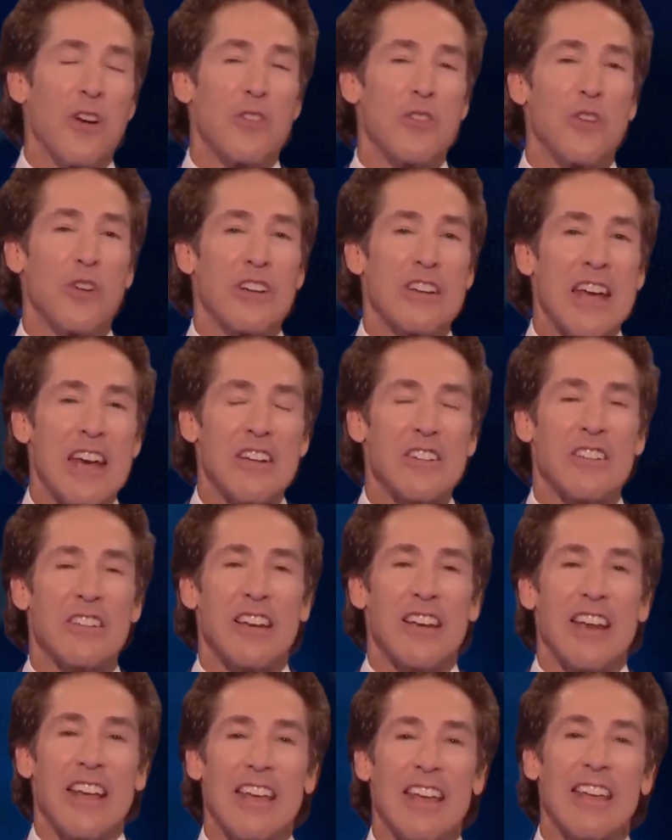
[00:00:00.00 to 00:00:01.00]
forward
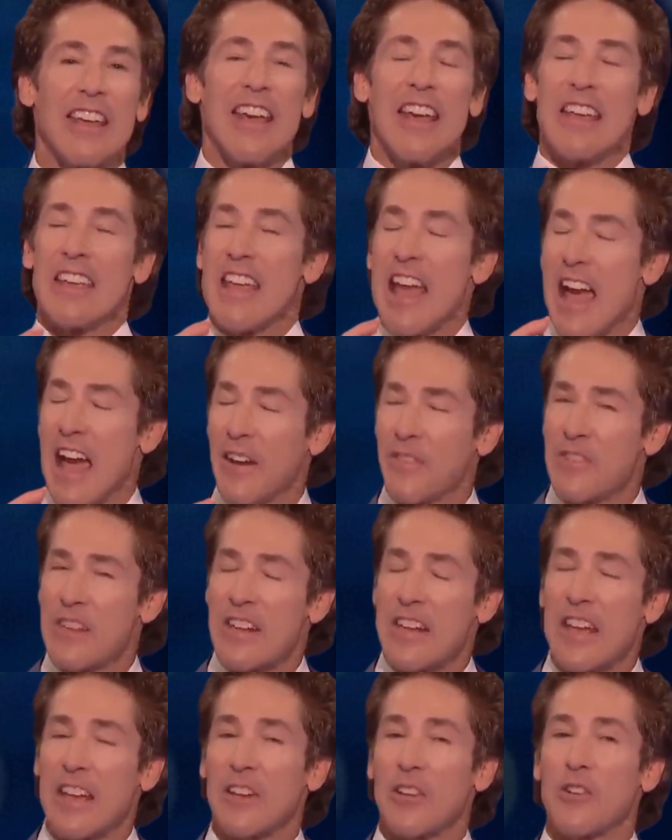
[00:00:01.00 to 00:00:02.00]
is a testament to your
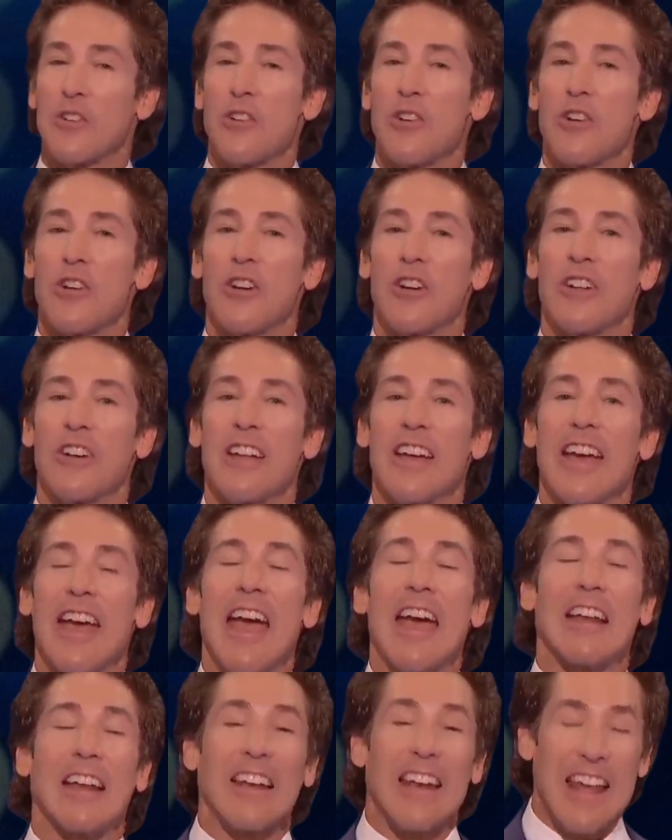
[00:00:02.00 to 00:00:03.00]
resilience and
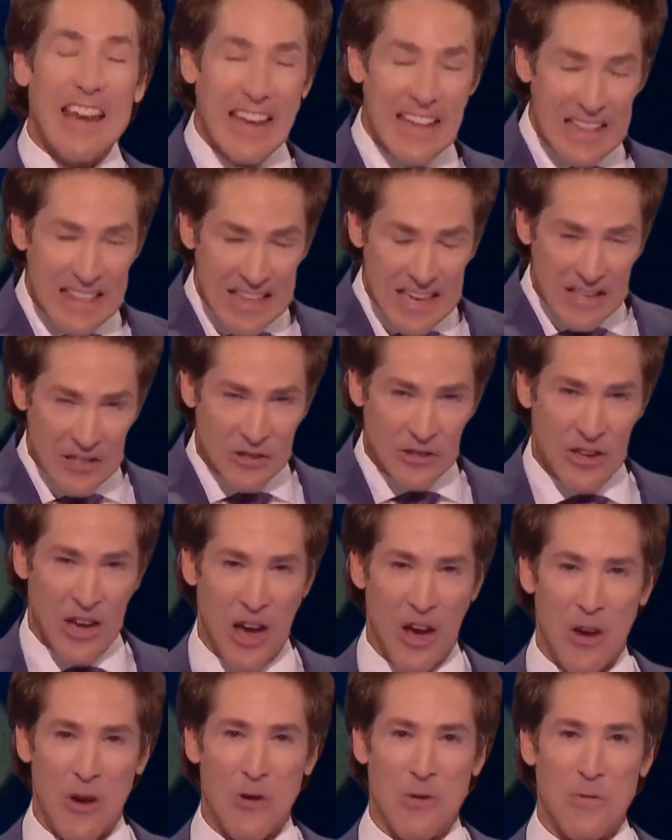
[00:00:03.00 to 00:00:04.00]
determination.
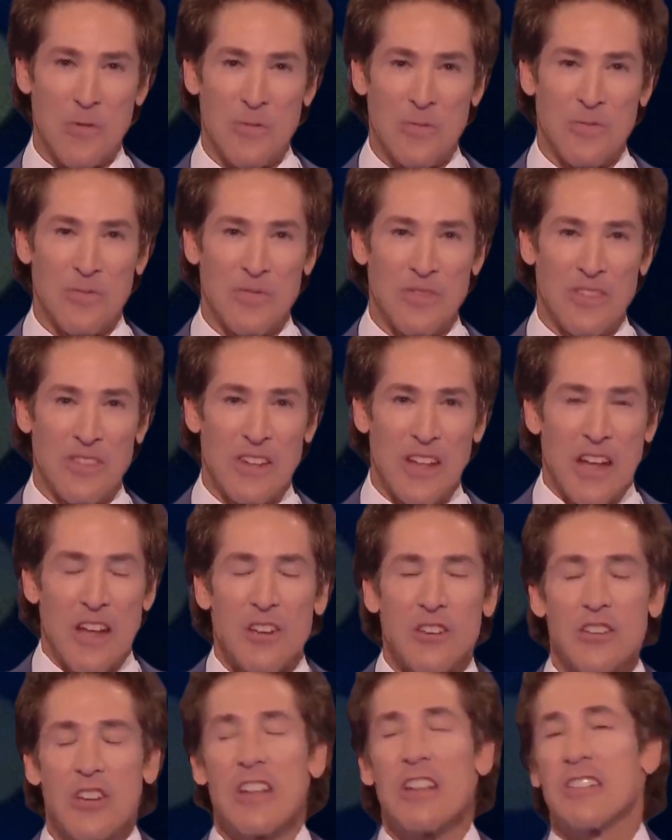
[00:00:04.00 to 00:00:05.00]
Take
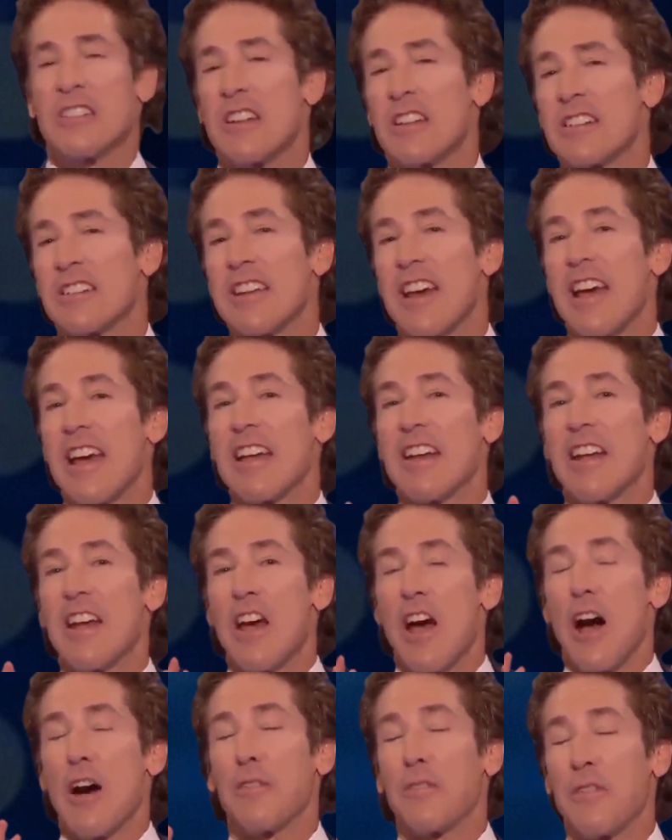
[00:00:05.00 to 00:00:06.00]
the time to
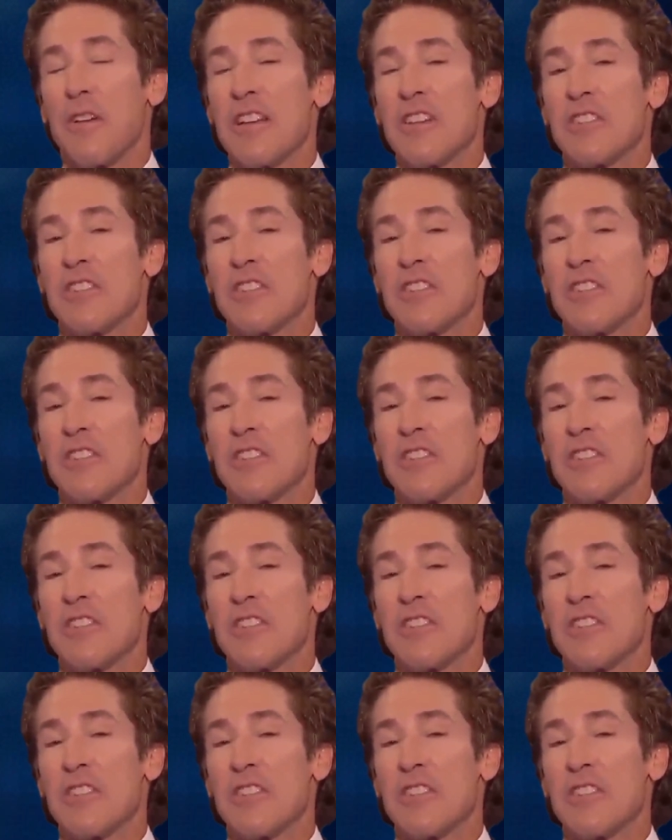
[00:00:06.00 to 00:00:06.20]
acknowledge and